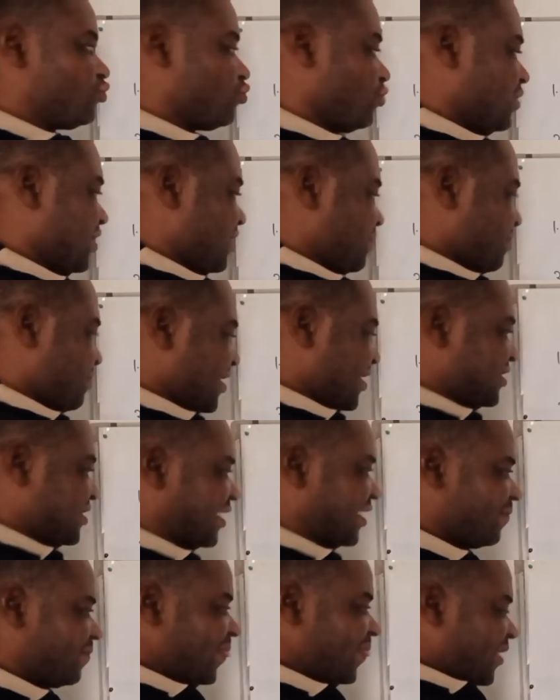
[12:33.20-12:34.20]
So it means
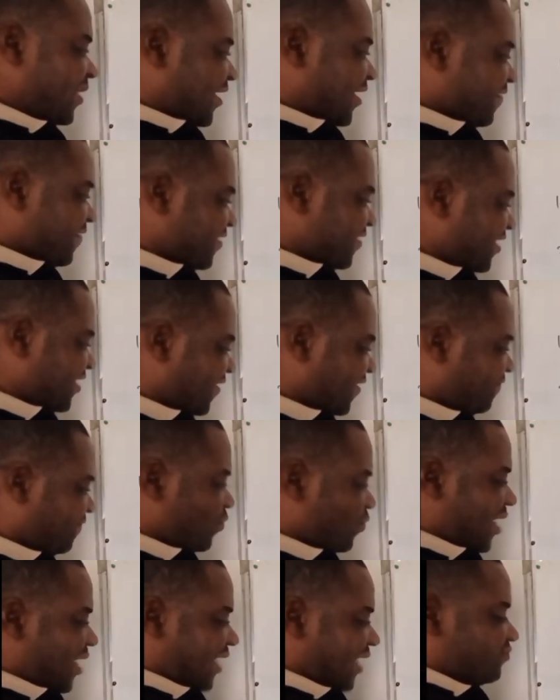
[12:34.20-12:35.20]
that even
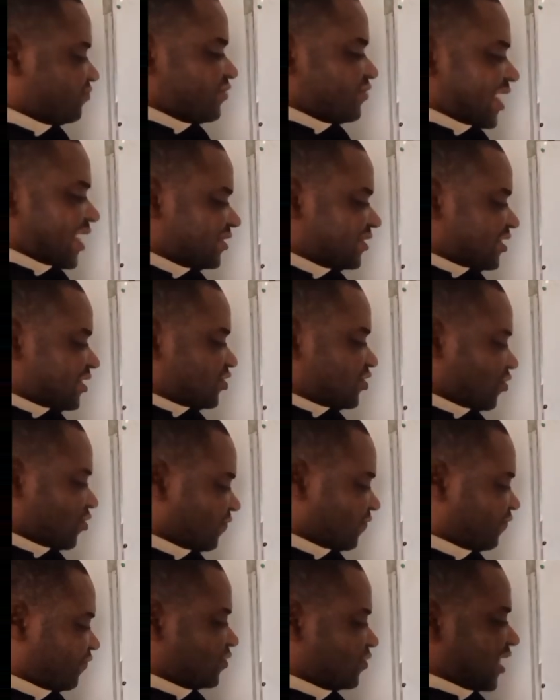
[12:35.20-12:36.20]
if we had reacted
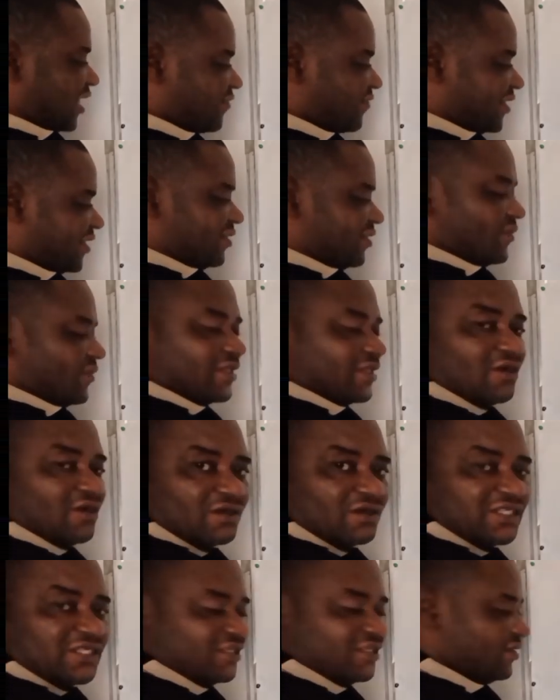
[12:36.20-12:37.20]
sulfur directly with
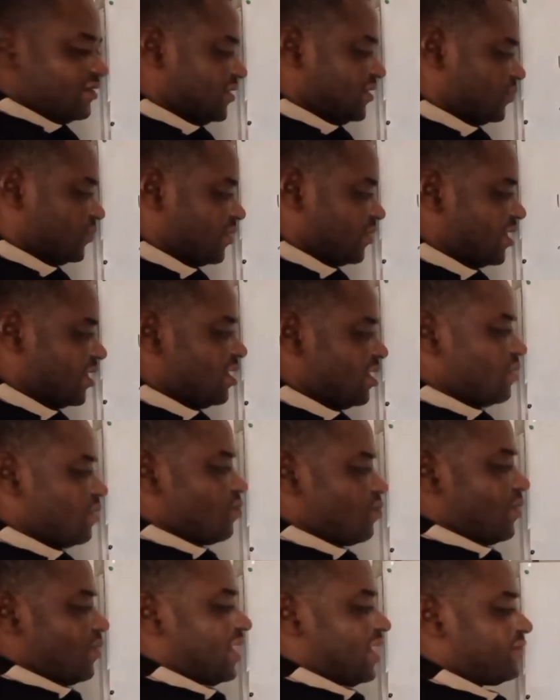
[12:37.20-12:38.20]
oxygen this way,
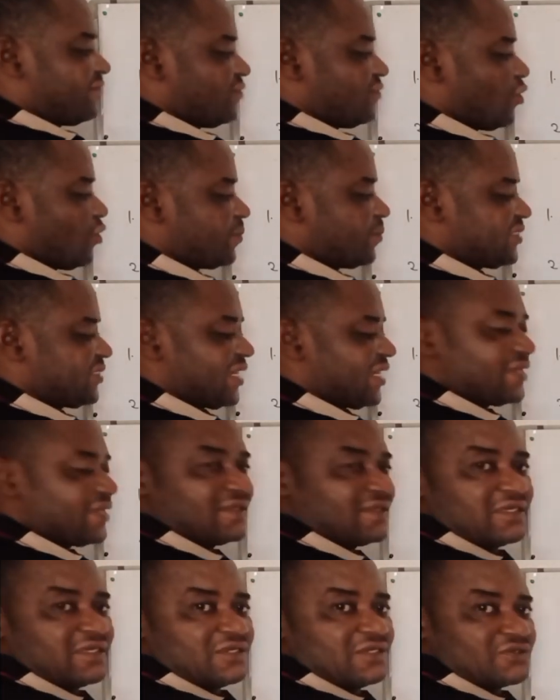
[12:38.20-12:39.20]
we will have
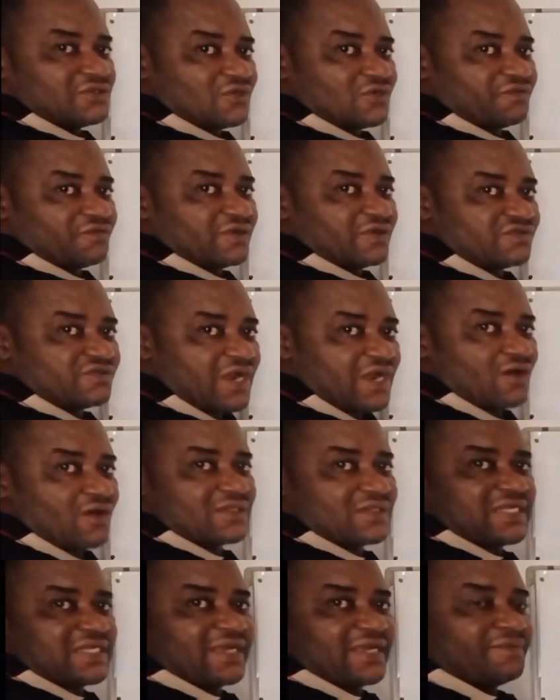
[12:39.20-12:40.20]
obtained sulfur
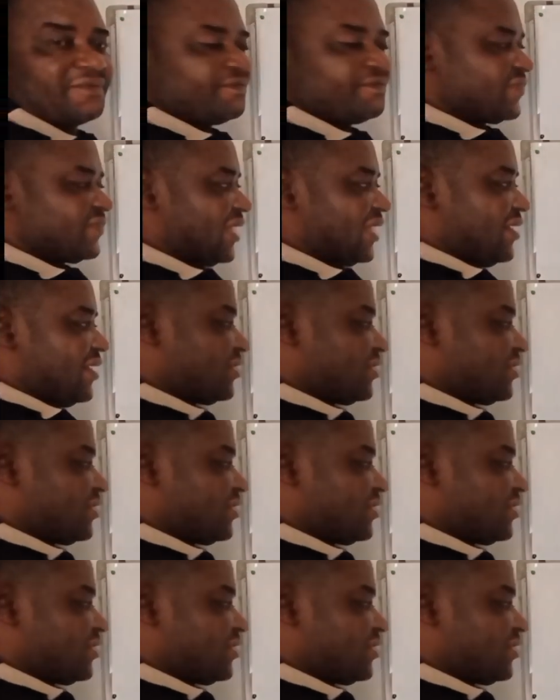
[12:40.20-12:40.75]
trioxide. Now